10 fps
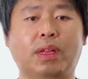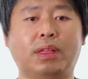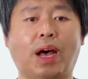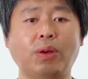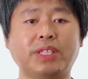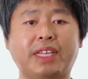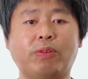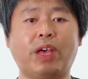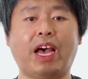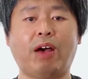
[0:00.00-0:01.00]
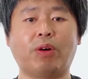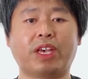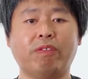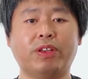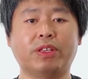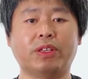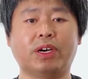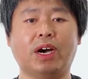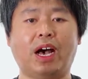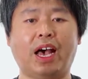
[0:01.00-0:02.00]
Now that we have given
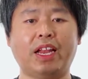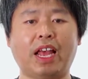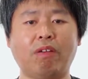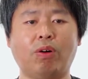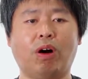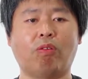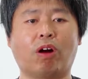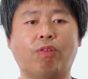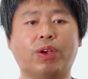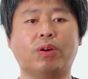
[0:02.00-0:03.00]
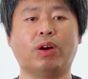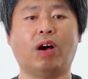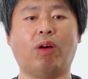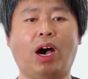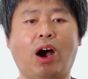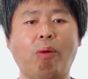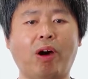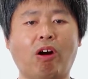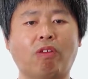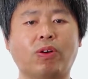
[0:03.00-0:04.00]
a high-level overview of how
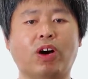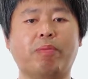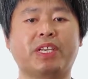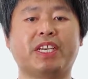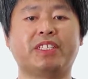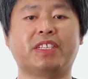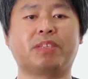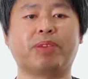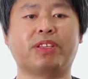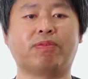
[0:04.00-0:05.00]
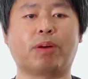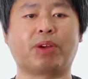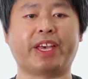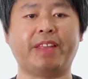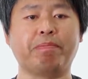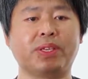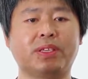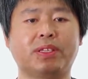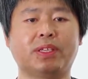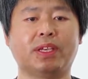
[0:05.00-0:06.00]
powerful application Spacewarp can be,
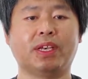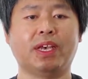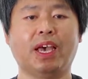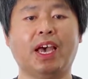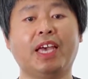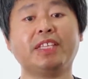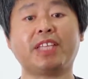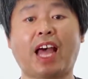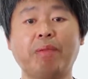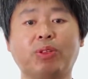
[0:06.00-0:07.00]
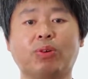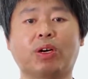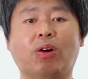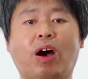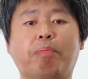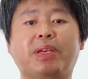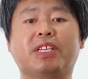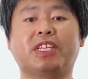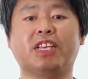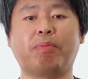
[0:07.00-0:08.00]
it's time to go a
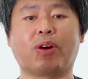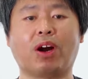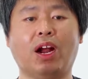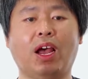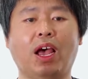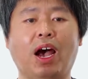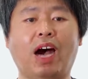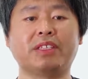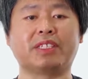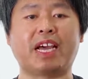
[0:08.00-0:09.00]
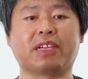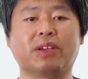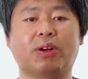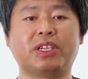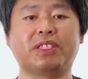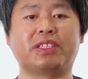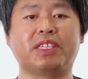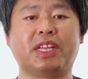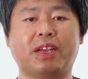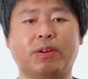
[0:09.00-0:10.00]
bit deeper on the technology's
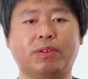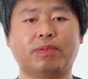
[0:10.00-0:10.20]
detail.